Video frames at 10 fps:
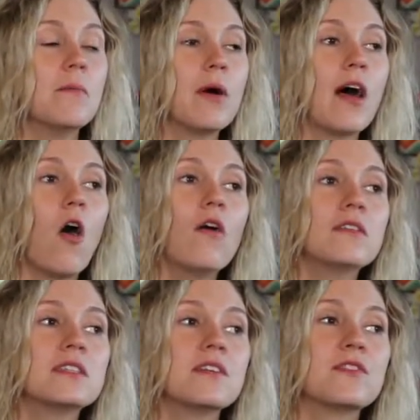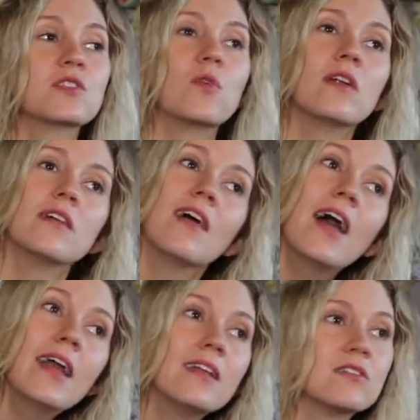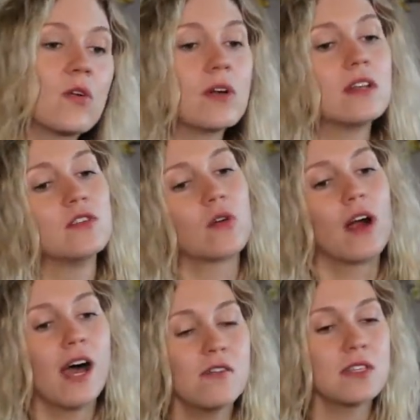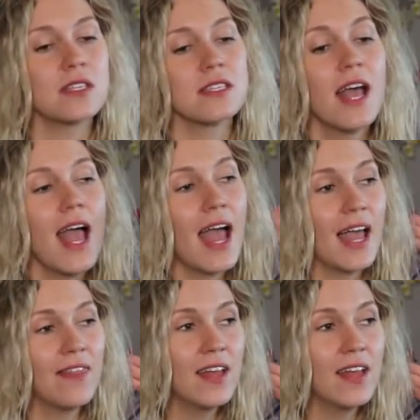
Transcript: But all the stuff that's going online is going into our houses. And